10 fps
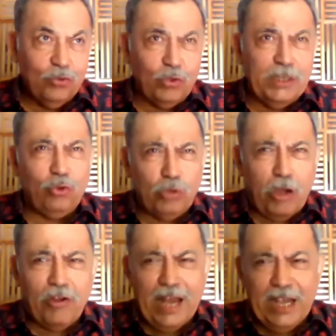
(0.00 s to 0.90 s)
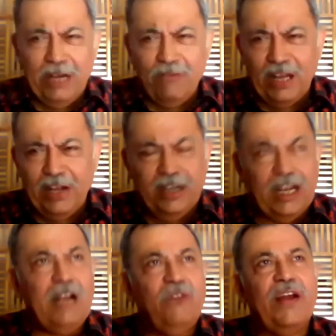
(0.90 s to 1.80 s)
So in 2019, when I
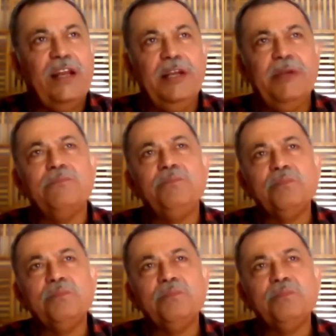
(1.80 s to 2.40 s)
retired finally,